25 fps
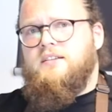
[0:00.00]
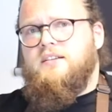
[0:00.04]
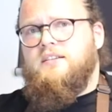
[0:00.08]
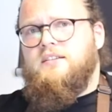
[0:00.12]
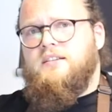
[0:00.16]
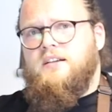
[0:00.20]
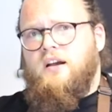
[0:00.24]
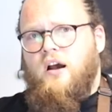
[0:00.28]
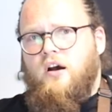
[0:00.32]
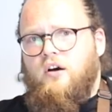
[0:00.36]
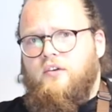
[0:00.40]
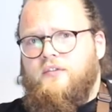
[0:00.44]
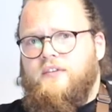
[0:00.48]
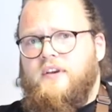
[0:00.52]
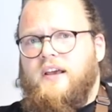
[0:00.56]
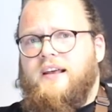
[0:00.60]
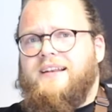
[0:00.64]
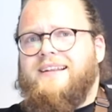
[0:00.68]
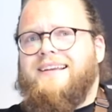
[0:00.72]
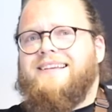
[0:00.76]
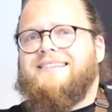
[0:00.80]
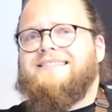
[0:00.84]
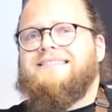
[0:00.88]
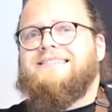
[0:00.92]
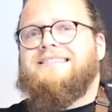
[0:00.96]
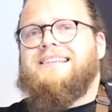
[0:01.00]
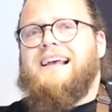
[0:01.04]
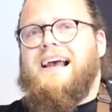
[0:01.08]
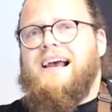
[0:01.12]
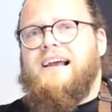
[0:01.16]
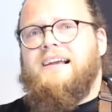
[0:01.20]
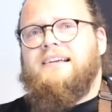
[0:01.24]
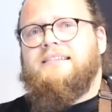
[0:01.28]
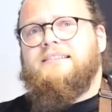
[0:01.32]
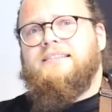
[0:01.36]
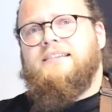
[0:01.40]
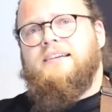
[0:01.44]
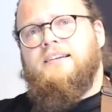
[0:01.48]
us coffee at
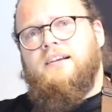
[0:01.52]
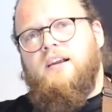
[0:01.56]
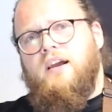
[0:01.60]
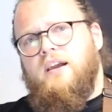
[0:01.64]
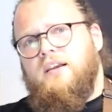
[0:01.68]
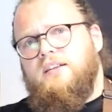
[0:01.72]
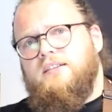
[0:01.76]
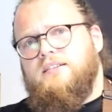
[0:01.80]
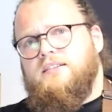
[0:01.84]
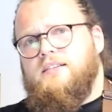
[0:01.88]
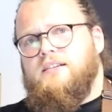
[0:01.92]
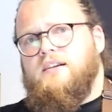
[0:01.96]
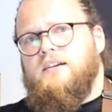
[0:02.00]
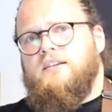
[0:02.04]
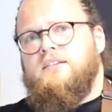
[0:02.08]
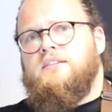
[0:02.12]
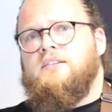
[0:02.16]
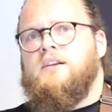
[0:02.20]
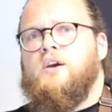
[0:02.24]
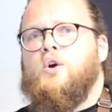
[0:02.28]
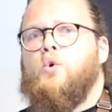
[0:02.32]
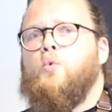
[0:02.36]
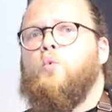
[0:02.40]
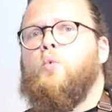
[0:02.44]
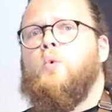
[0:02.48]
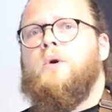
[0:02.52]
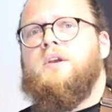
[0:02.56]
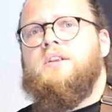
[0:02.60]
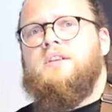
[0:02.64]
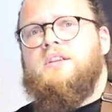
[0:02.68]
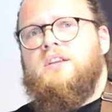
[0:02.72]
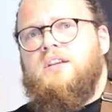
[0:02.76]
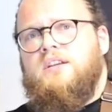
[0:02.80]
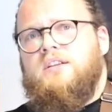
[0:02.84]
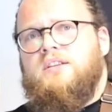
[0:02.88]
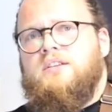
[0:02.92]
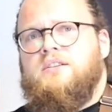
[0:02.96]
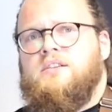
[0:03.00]
exact grind size we
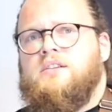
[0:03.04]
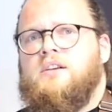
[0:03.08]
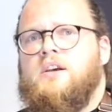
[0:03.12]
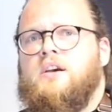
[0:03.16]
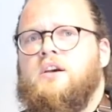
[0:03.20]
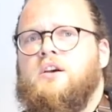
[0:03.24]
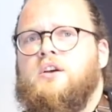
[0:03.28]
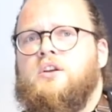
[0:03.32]
need